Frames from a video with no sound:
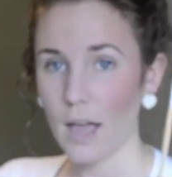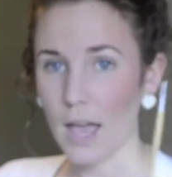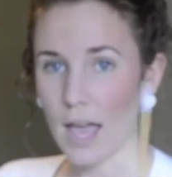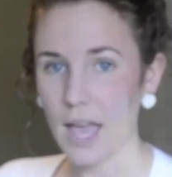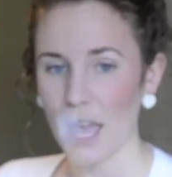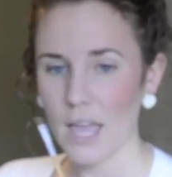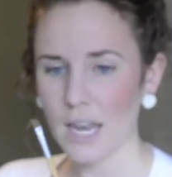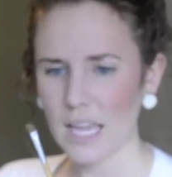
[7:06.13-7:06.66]

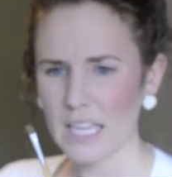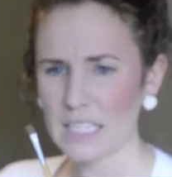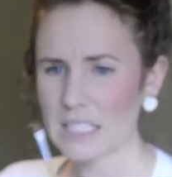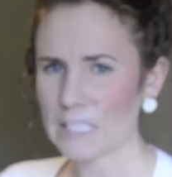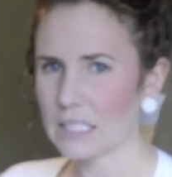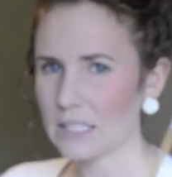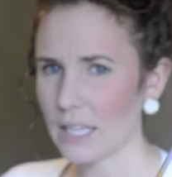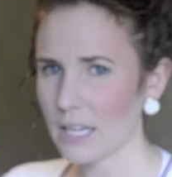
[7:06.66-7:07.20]
and
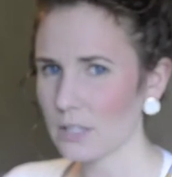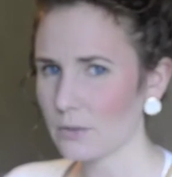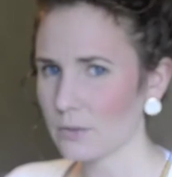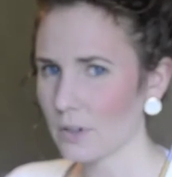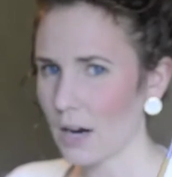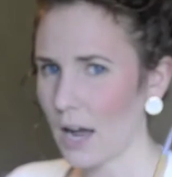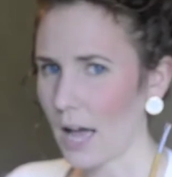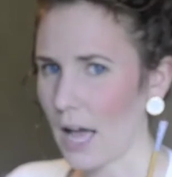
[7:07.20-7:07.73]
it's designed
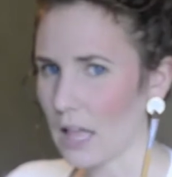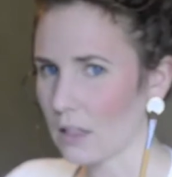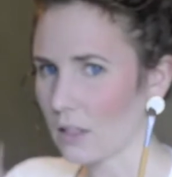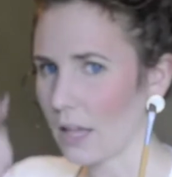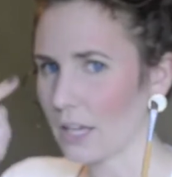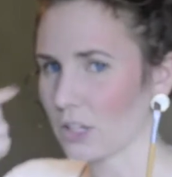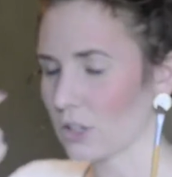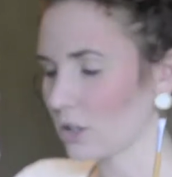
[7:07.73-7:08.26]
for
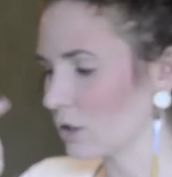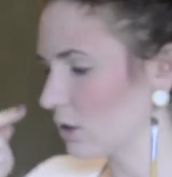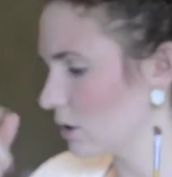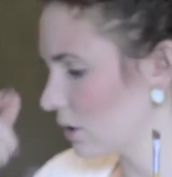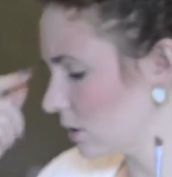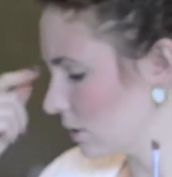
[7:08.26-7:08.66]
eyeliner,